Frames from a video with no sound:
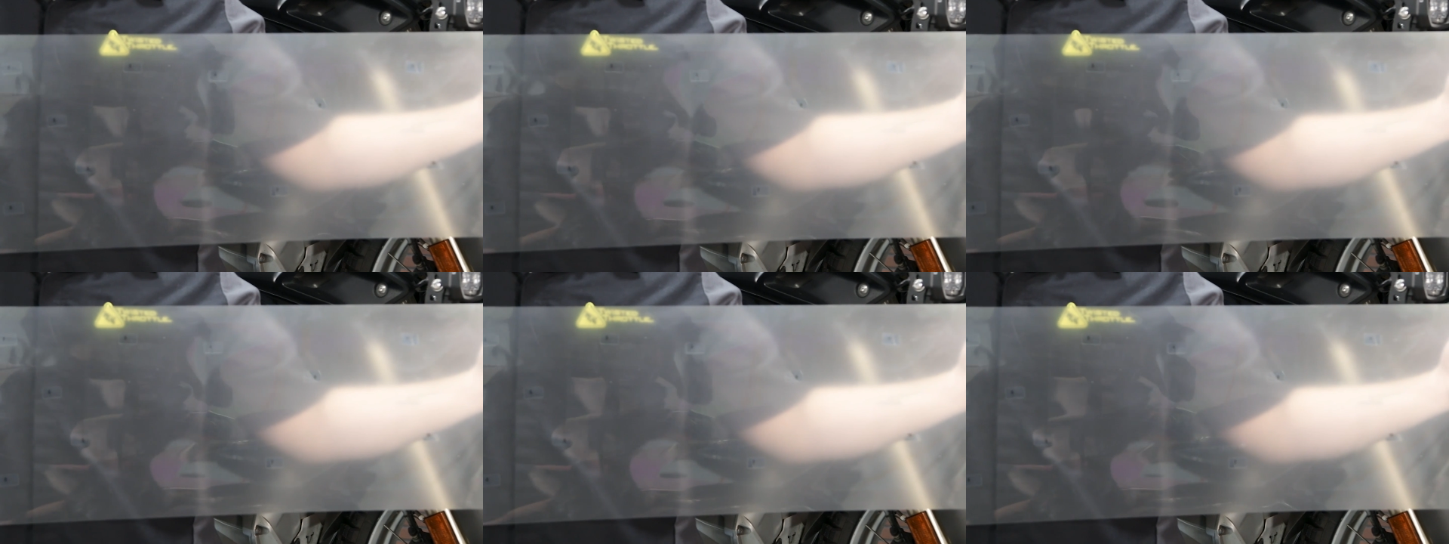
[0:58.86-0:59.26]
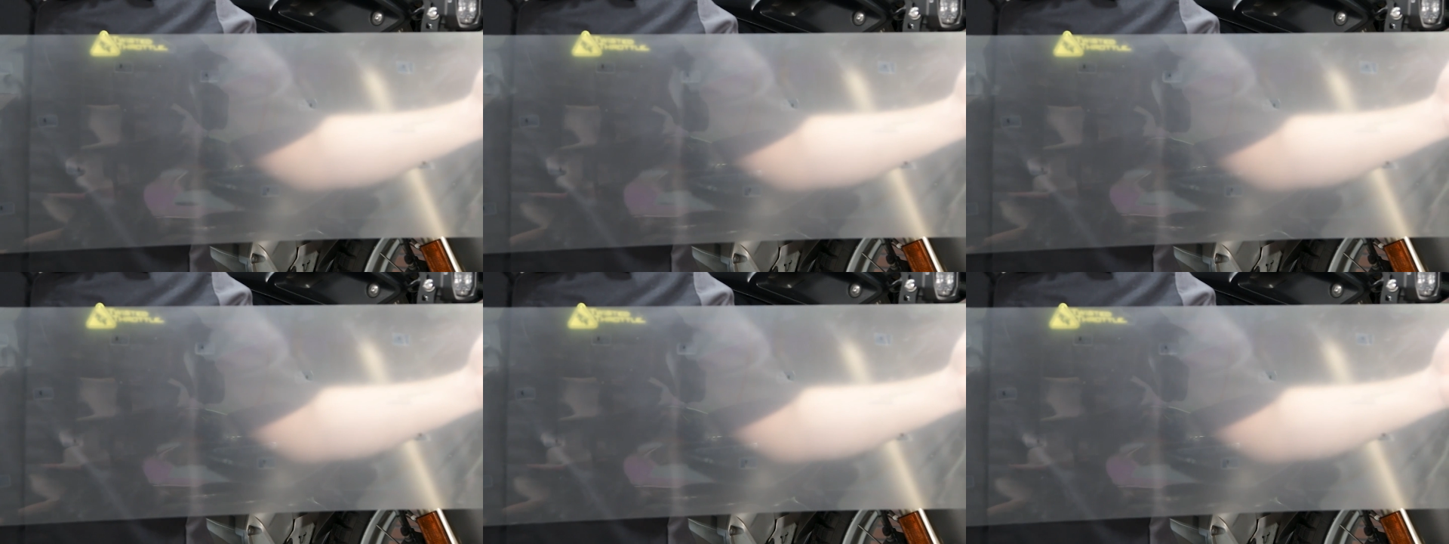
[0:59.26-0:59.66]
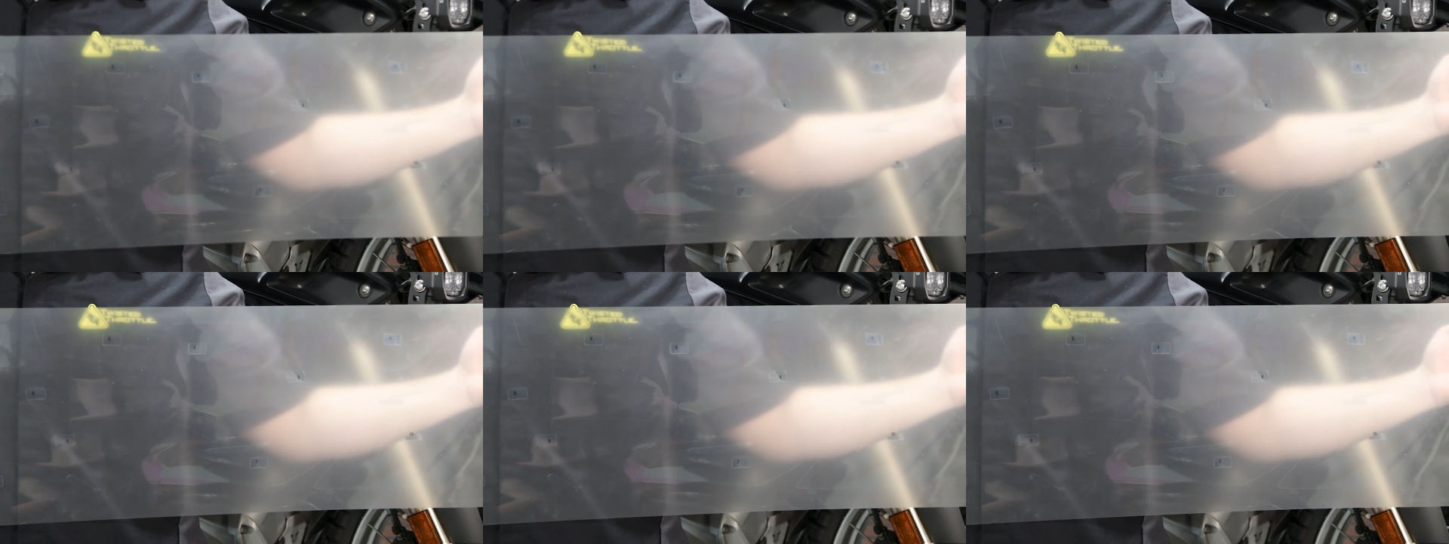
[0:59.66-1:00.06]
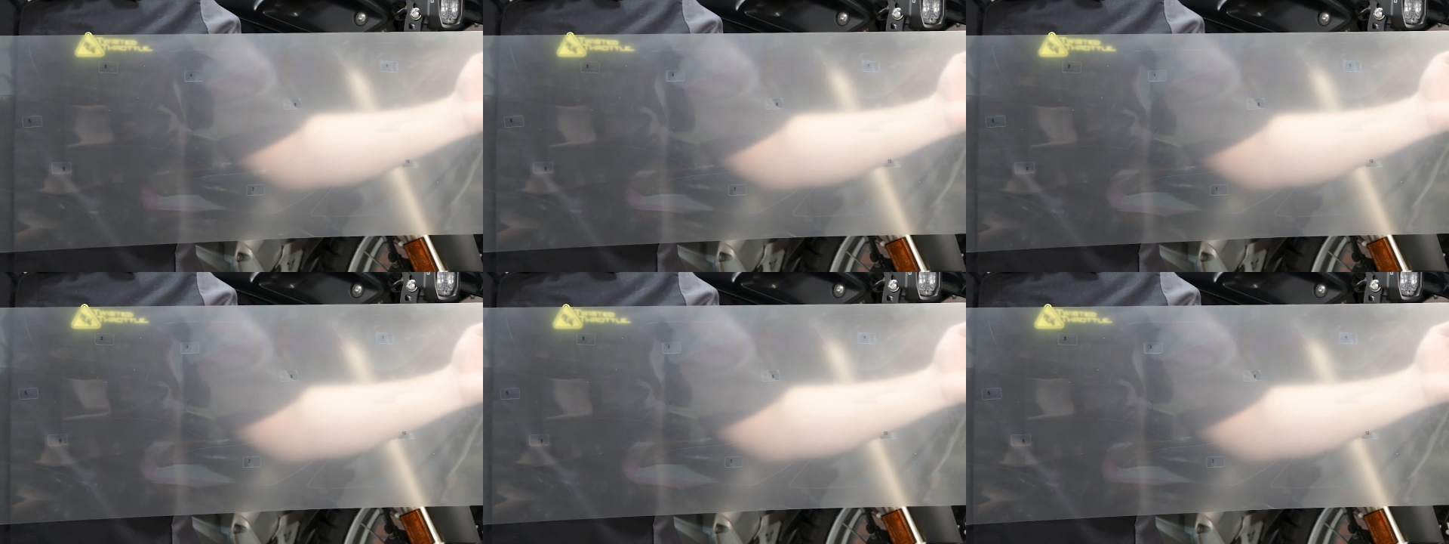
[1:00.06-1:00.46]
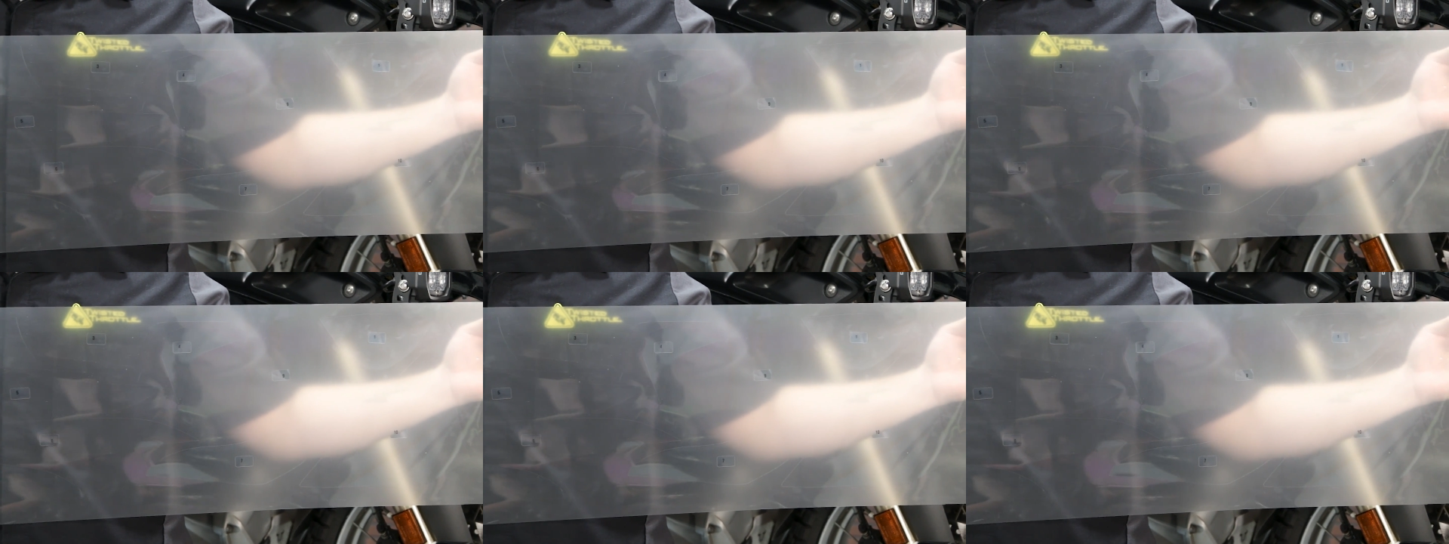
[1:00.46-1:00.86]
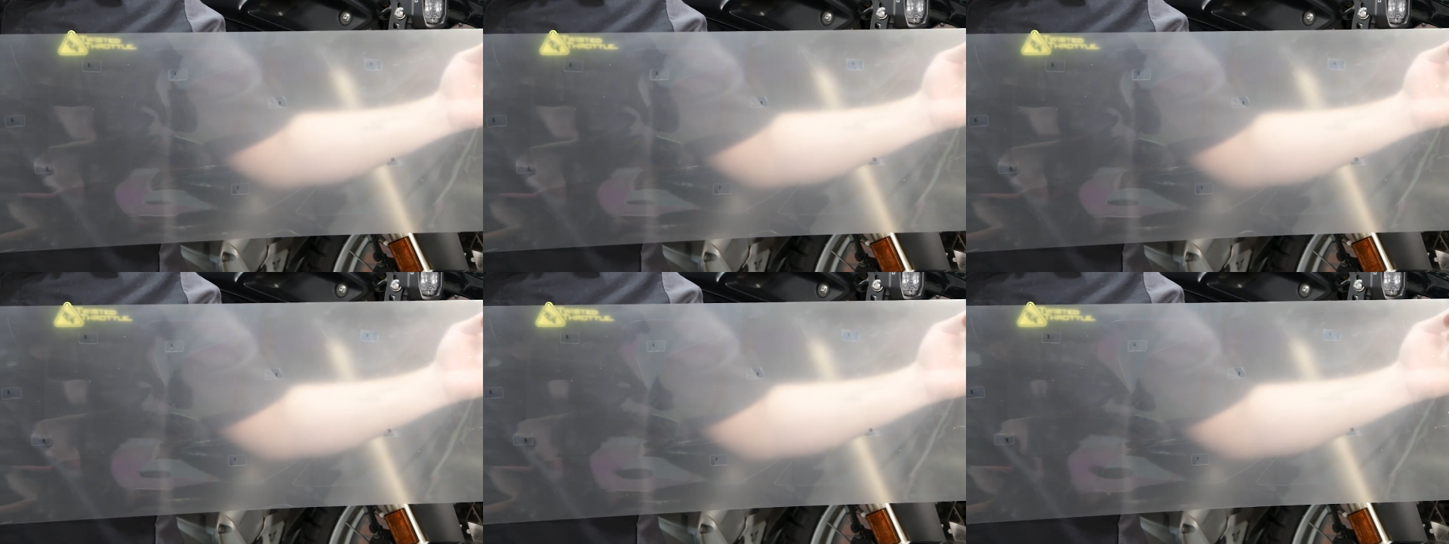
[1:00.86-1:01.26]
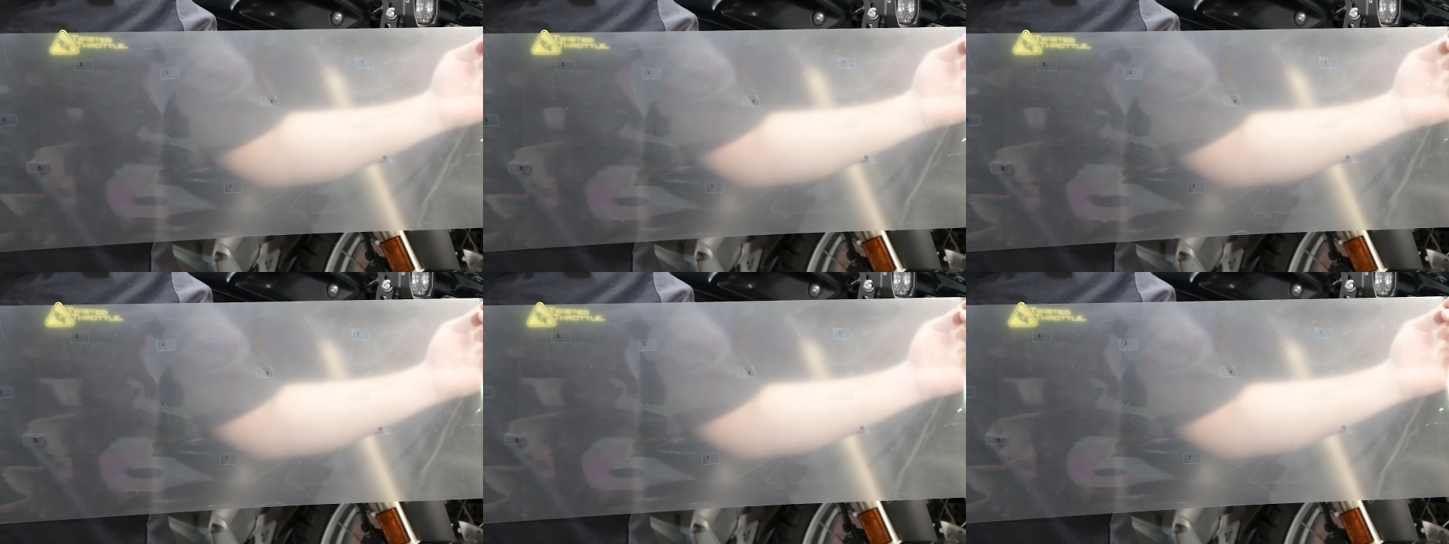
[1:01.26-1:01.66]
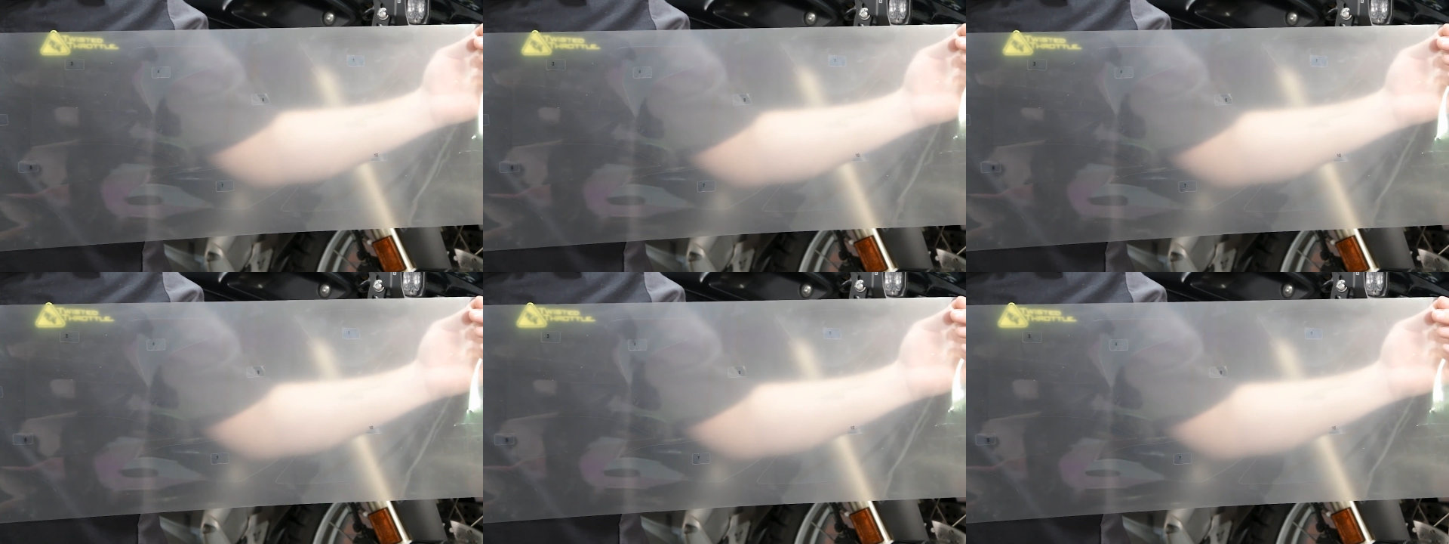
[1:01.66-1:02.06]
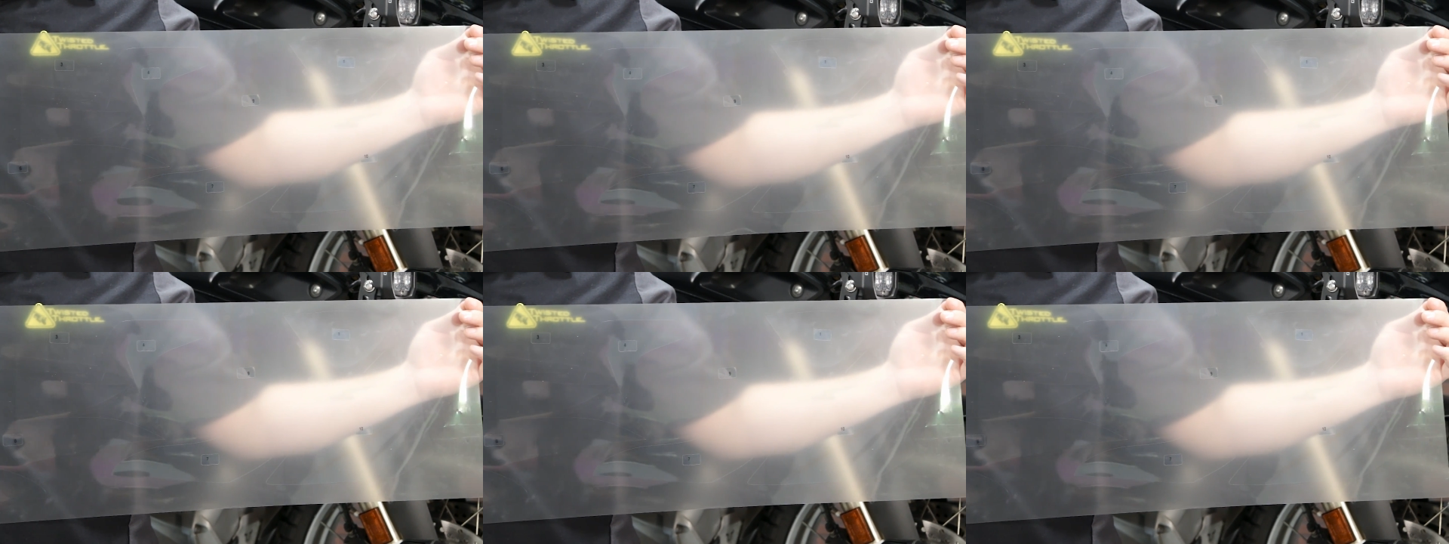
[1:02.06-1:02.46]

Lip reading: Nobody's mouth can be seen.